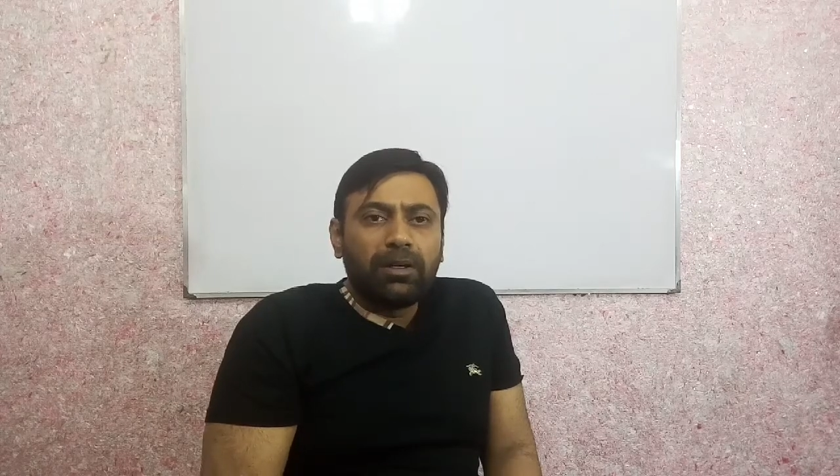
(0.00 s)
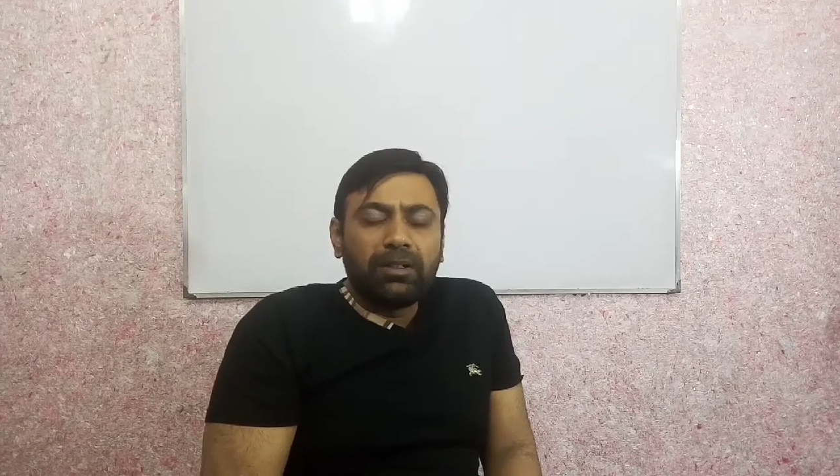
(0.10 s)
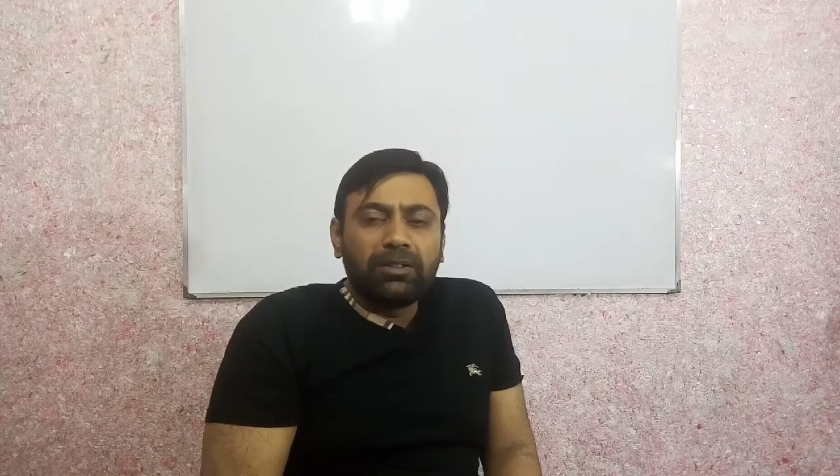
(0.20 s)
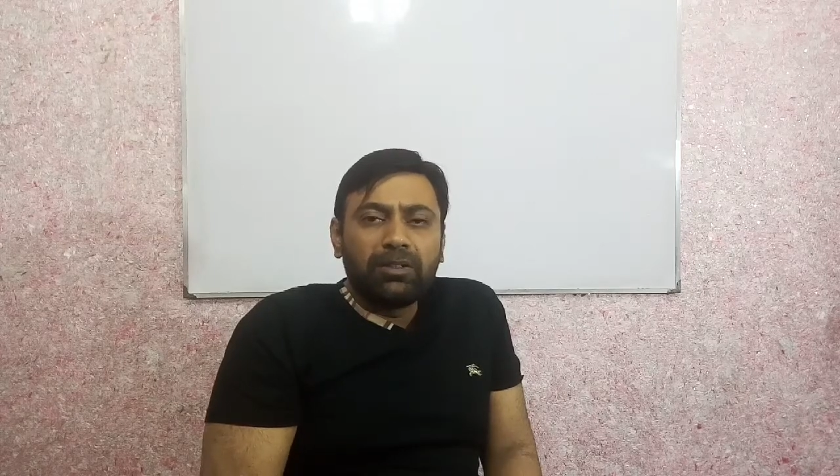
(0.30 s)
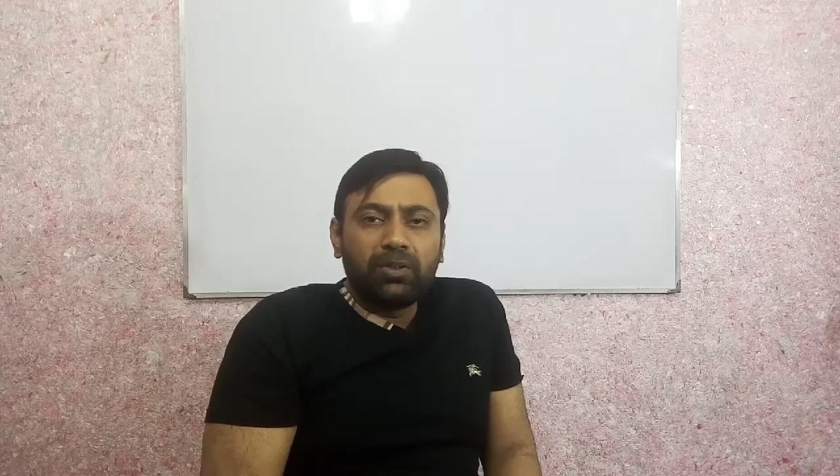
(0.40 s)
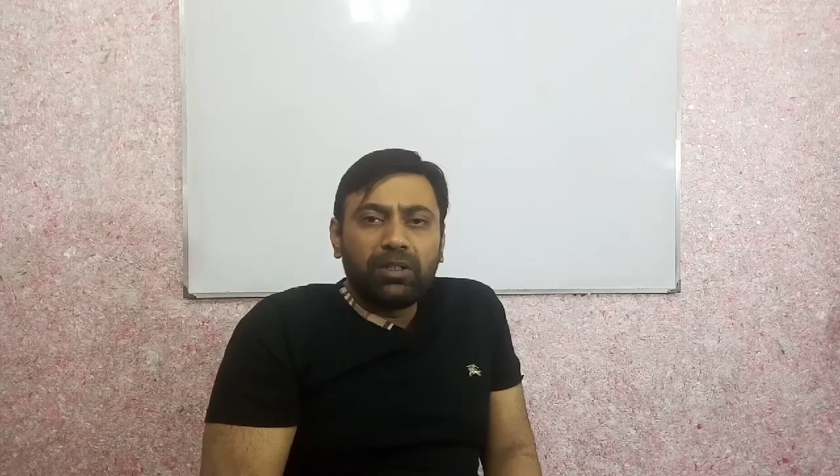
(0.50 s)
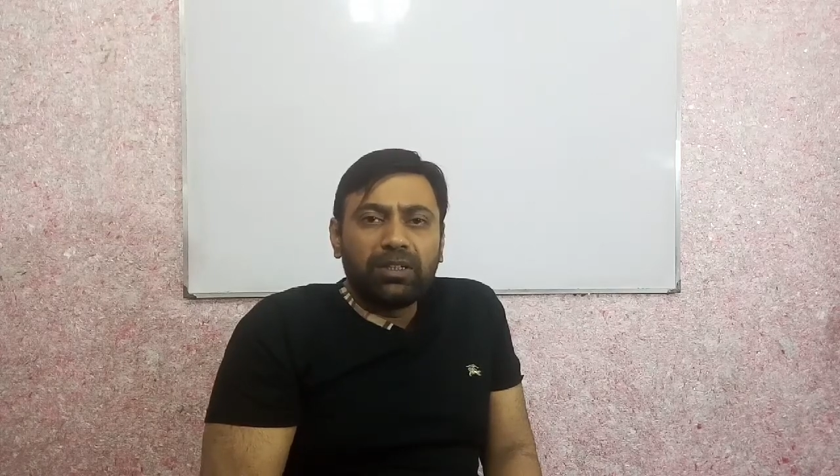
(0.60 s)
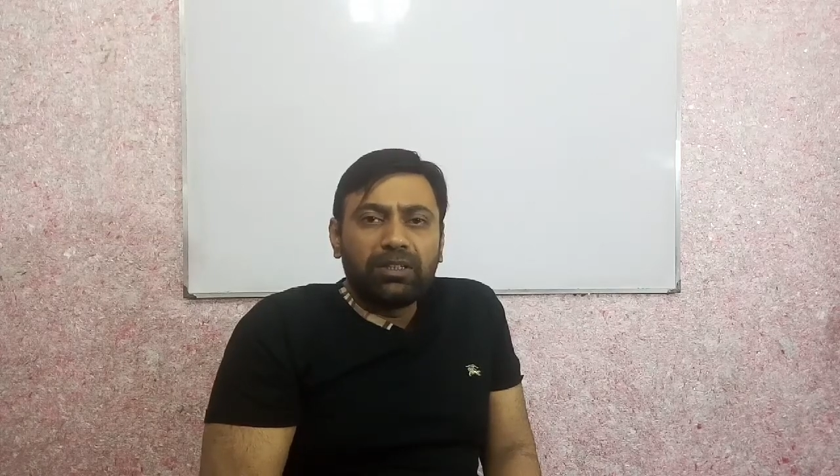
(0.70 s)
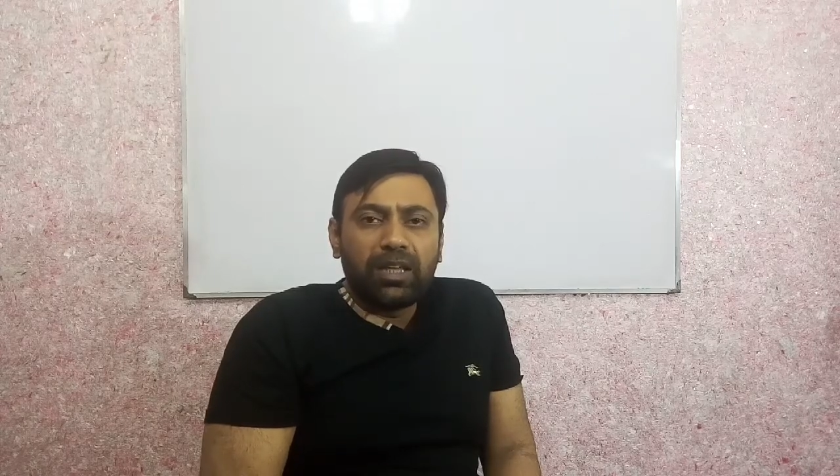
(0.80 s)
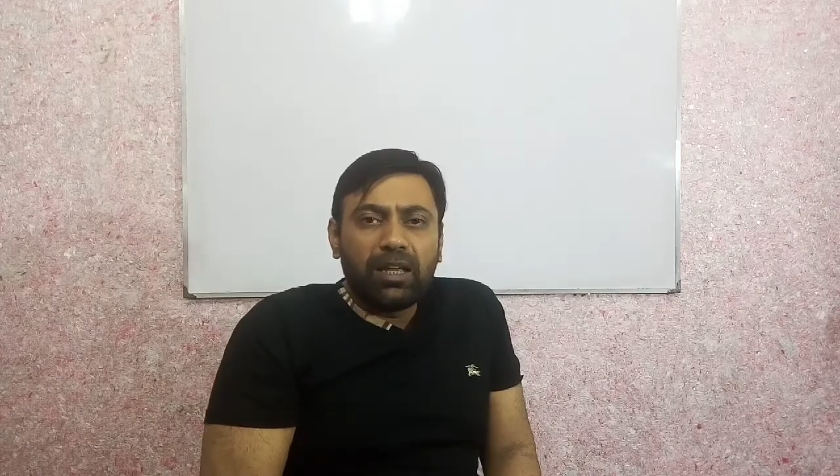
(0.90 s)
in your
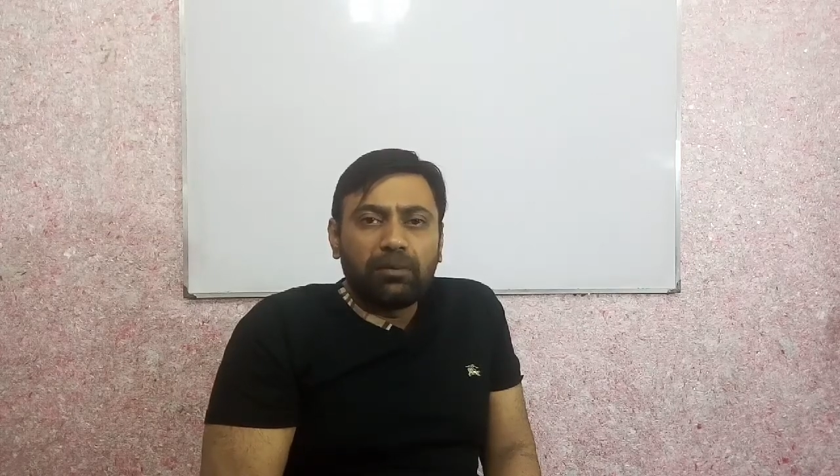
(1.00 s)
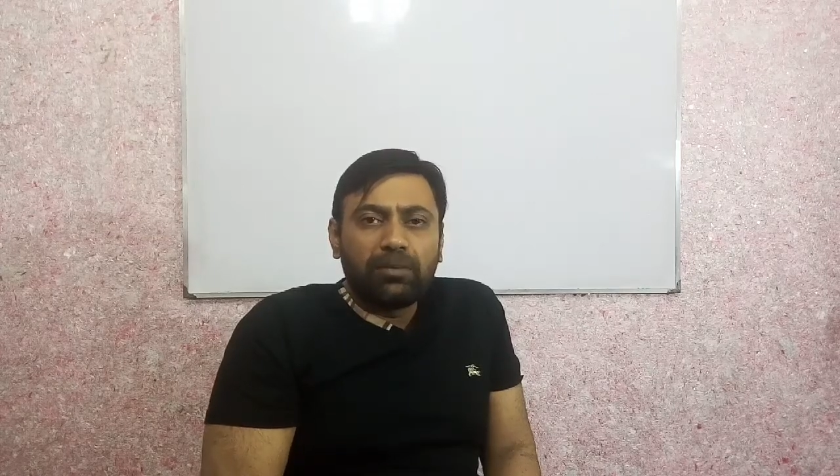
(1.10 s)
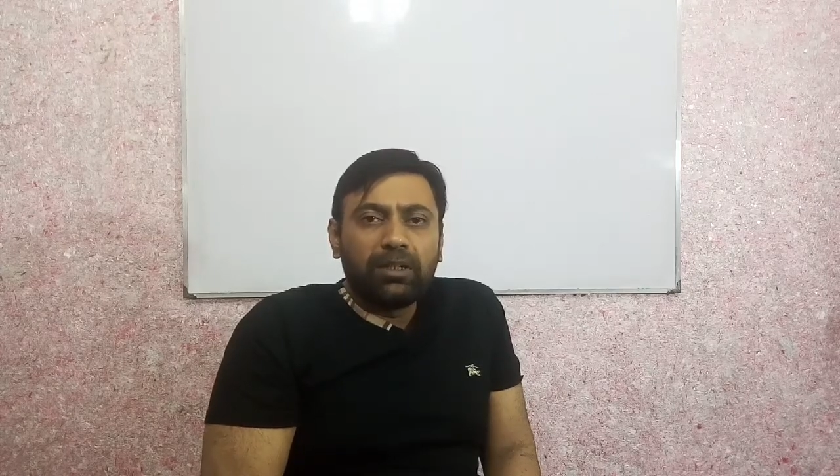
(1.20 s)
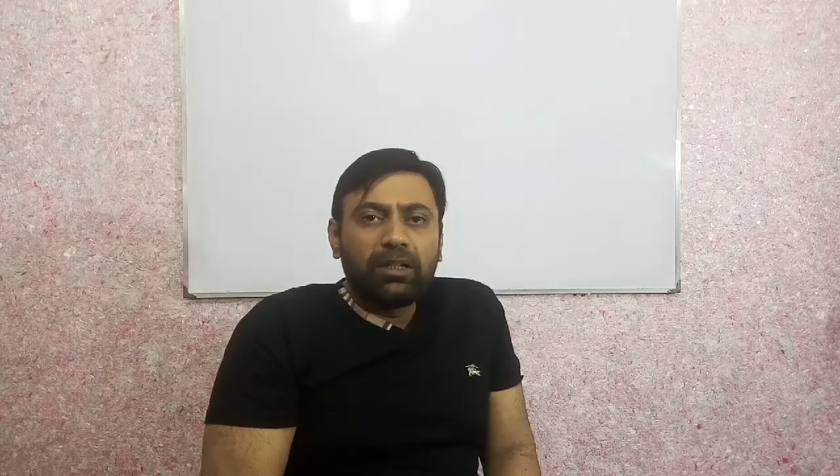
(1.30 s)
exam,